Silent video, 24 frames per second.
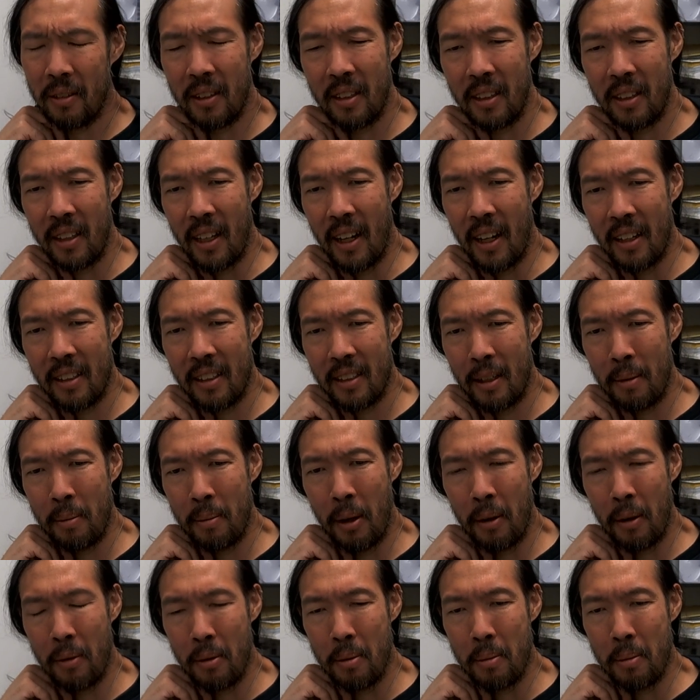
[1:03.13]
Last time I
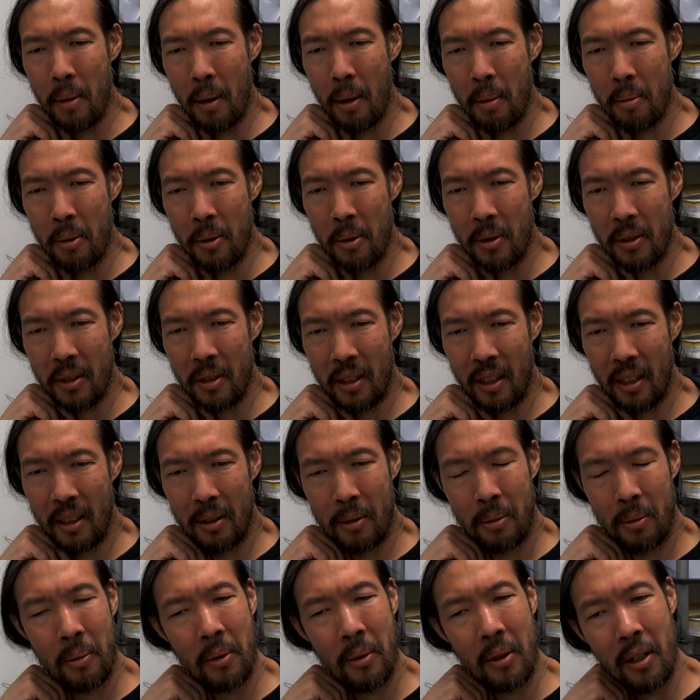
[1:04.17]
remember is like
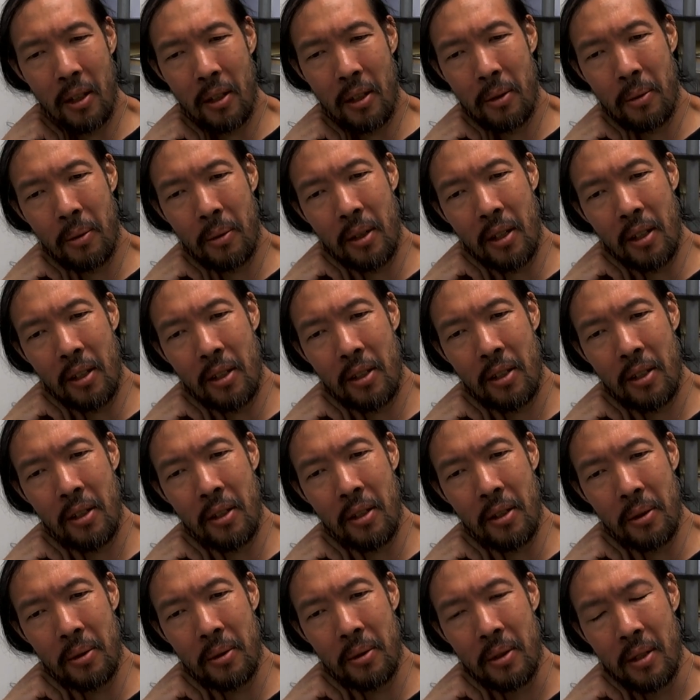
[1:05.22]

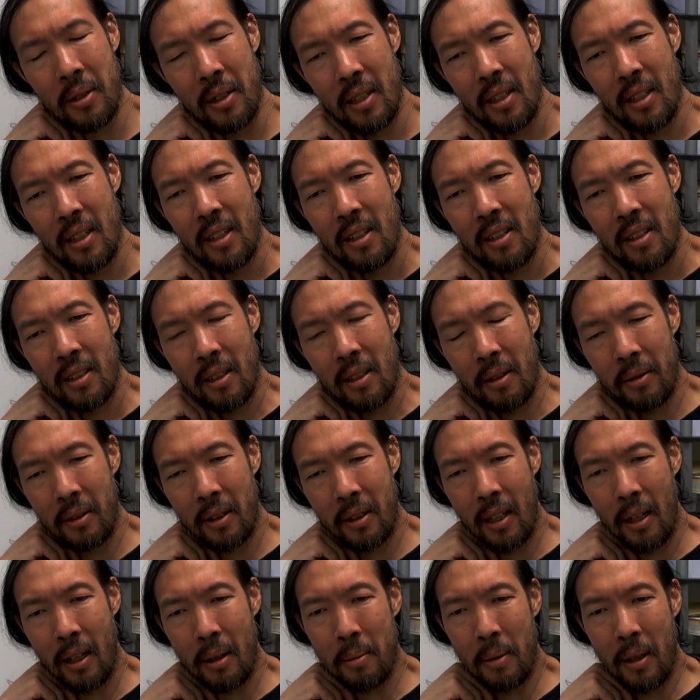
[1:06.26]
2022. So I
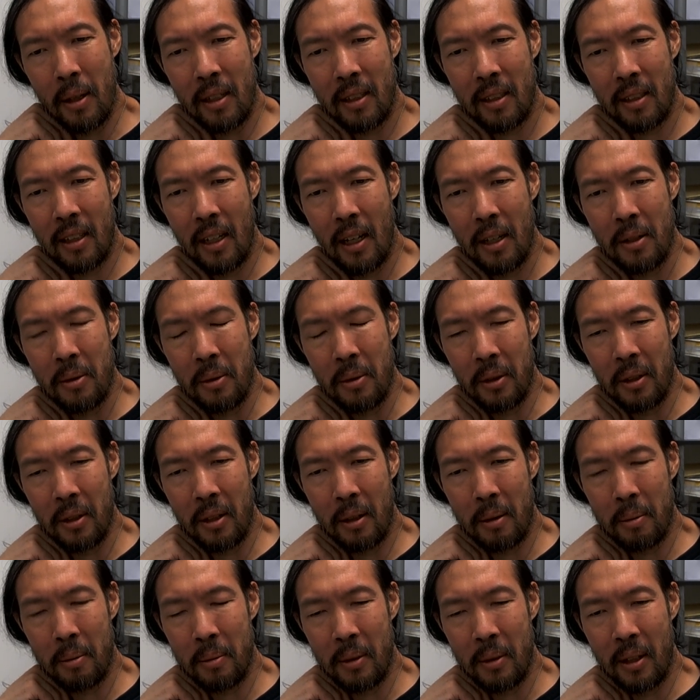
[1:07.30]
look at my schedule and
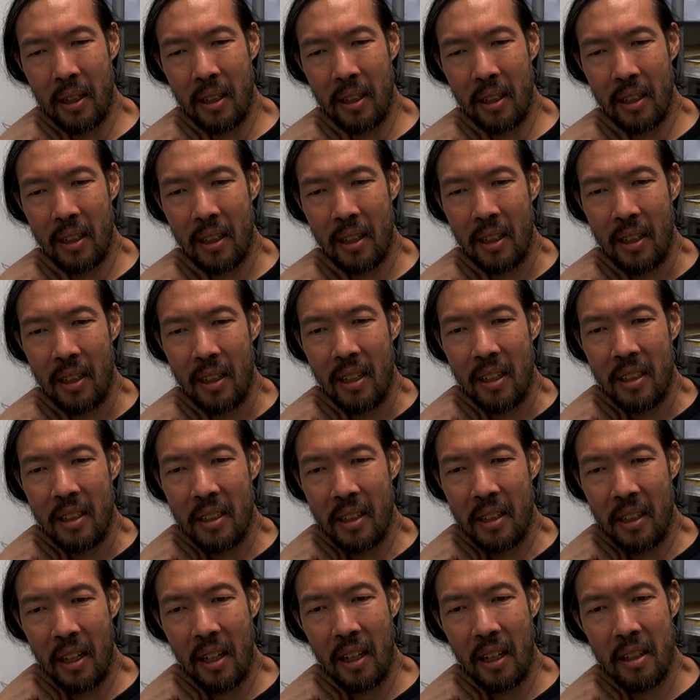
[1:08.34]
I'm like,
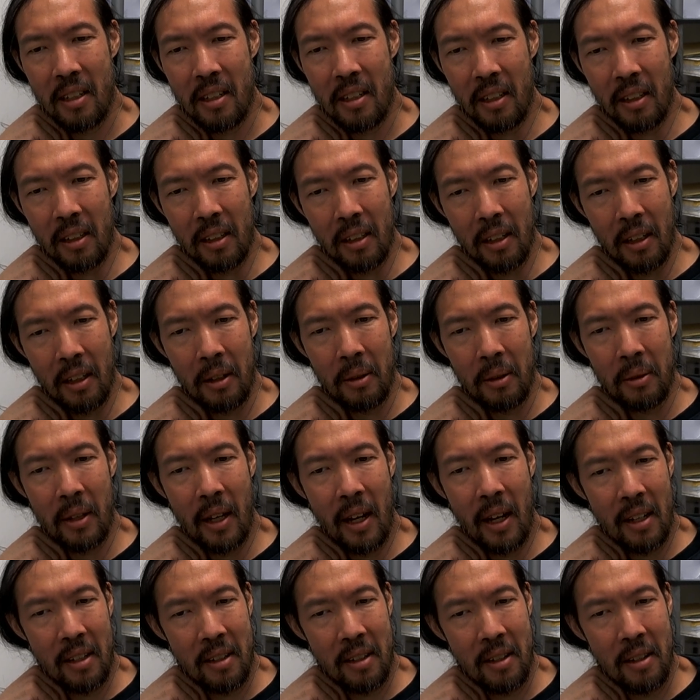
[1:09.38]
did I actually go
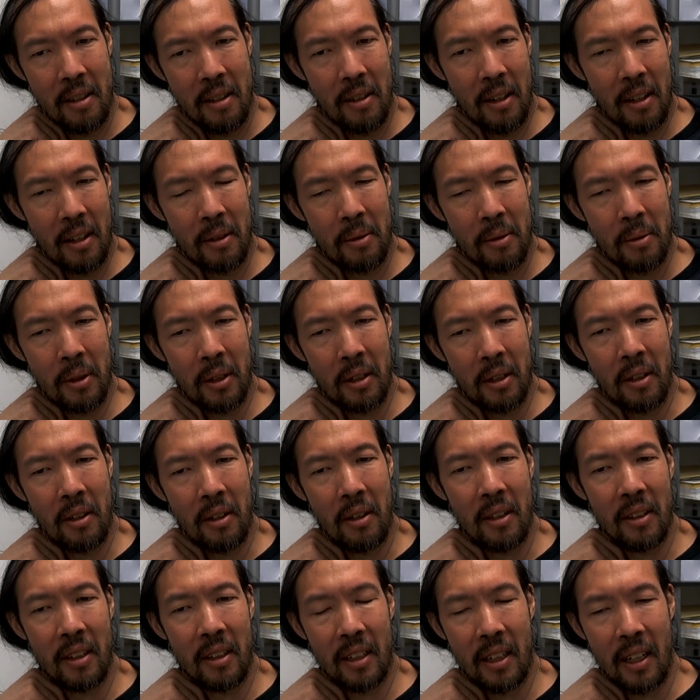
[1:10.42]
last year? I don't
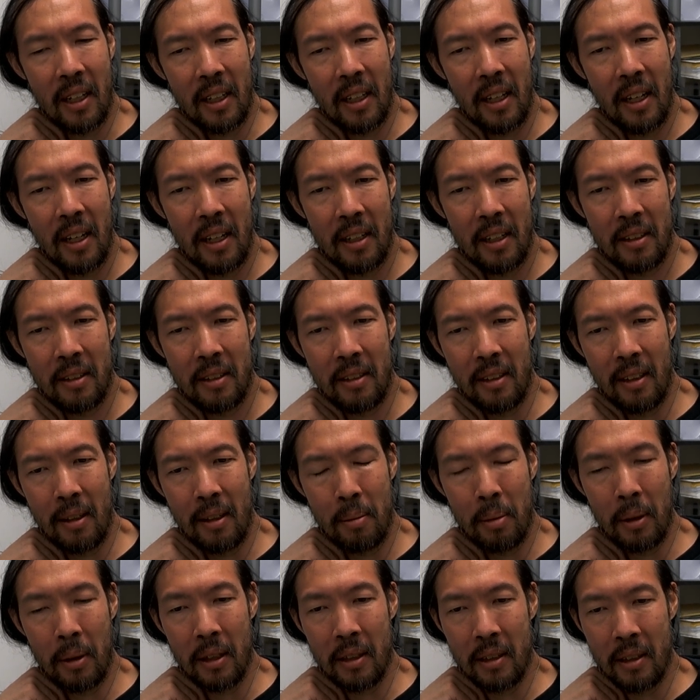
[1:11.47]
recall. I think I canceled it
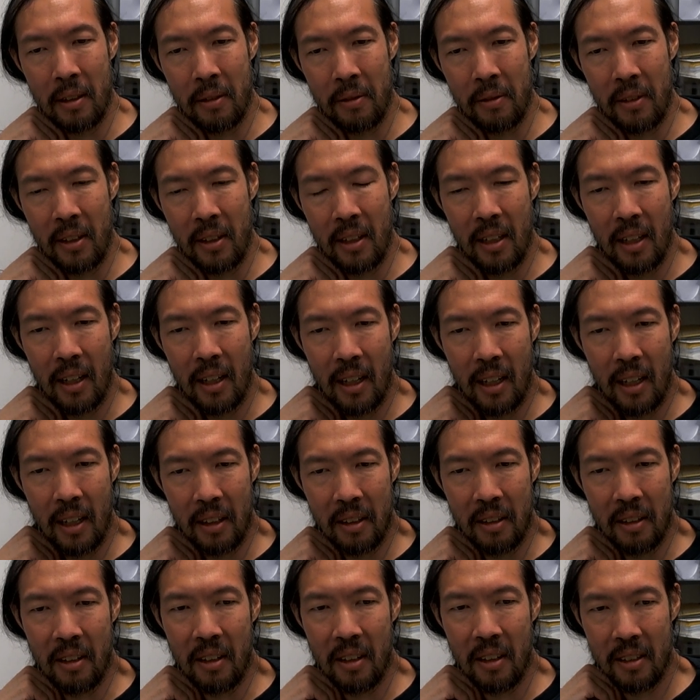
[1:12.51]
because of the high
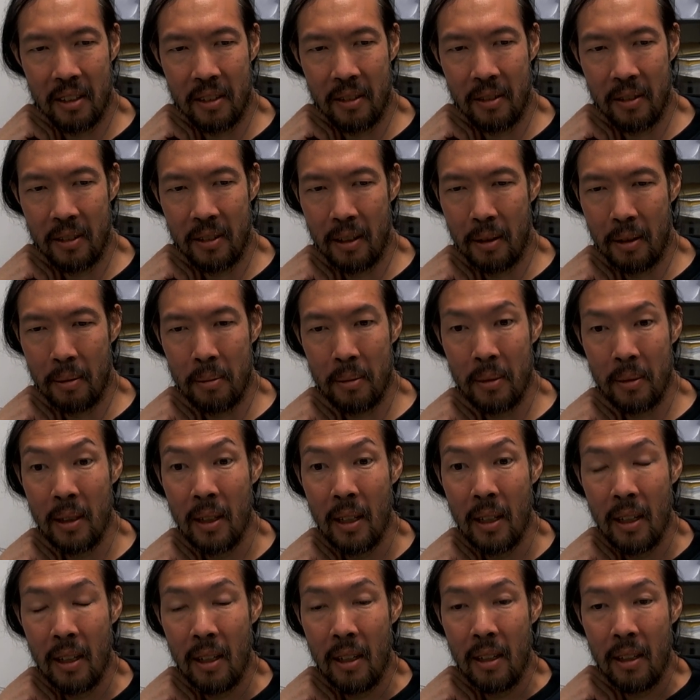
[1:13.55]
cost or something.
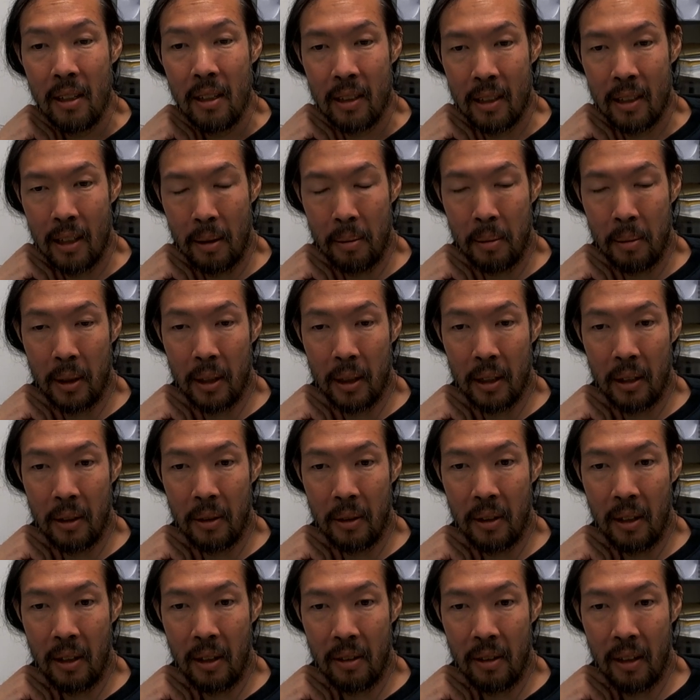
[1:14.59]
So I'm going to go
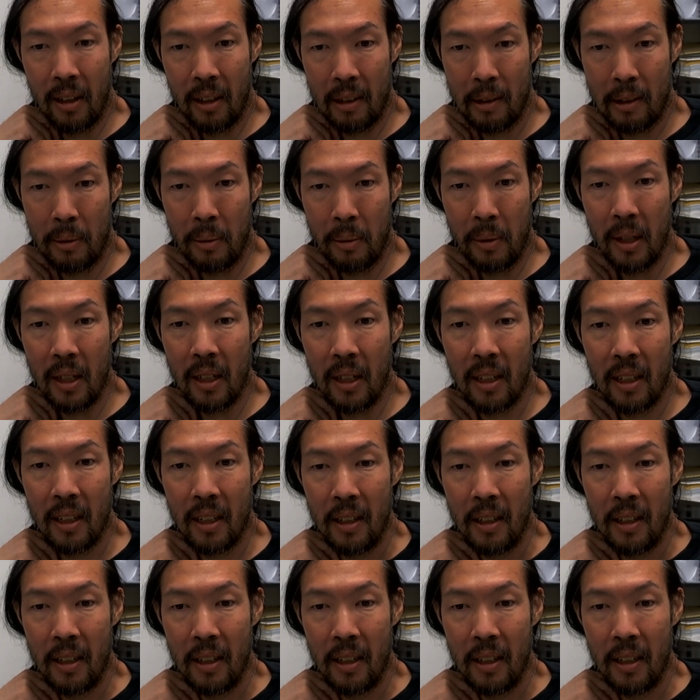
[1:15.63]
there next week.